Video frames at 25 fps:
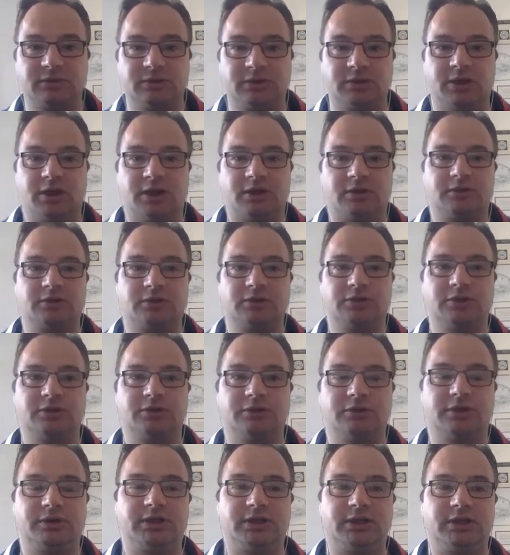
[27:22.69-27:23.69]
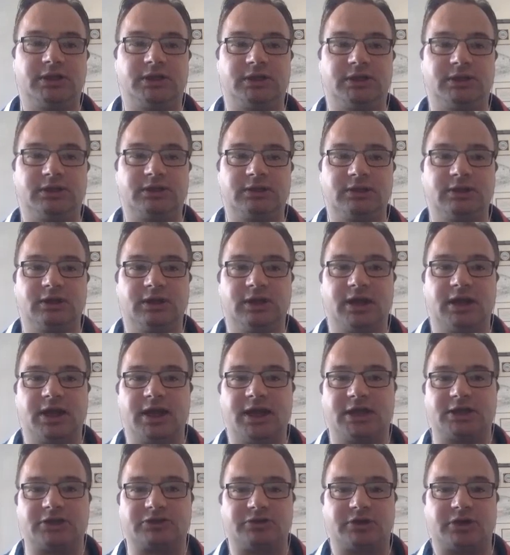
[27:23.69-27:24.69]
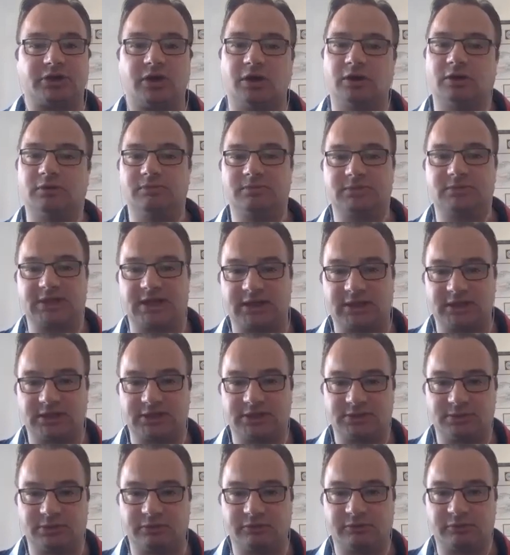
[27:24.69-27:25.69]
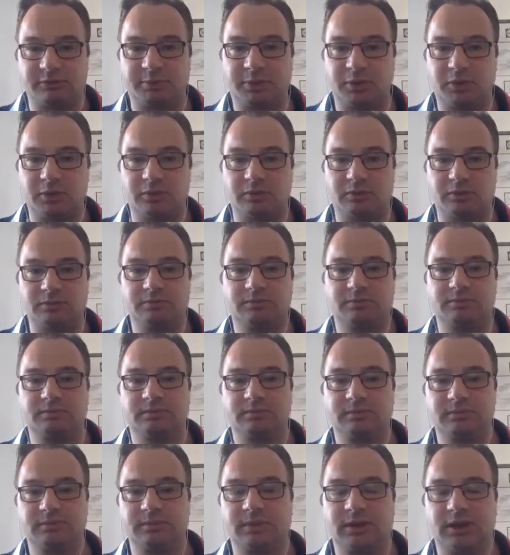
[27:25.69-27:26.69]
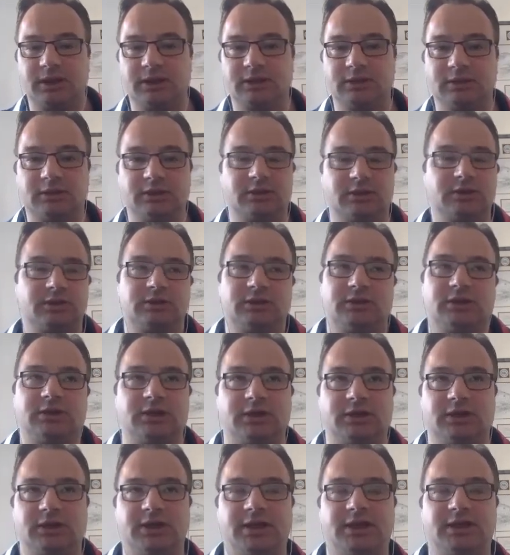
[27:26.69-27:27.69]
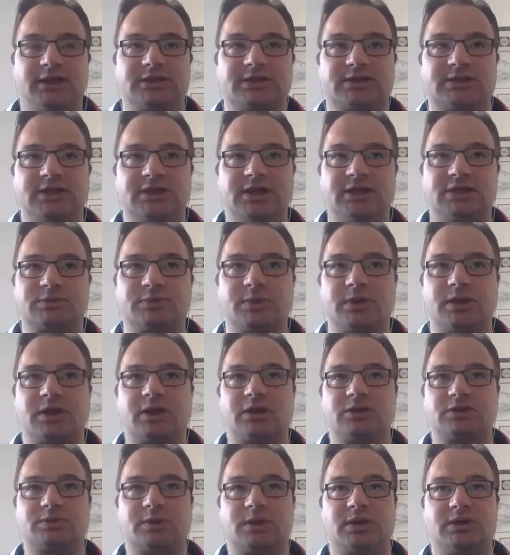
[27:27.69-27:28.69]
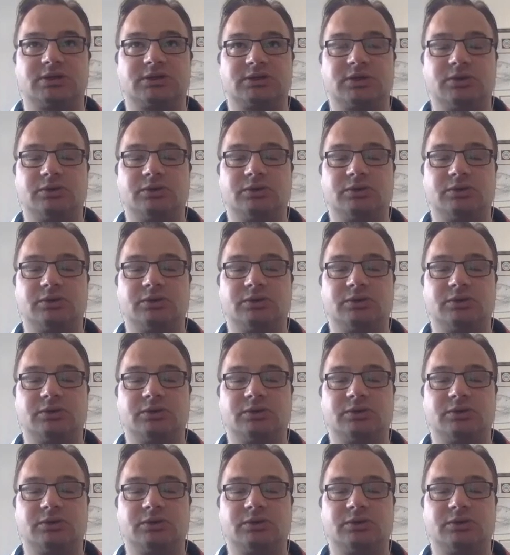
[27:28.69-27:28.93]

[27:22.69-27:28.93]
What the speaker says: You need extra columns added to a report. It's one of those ones.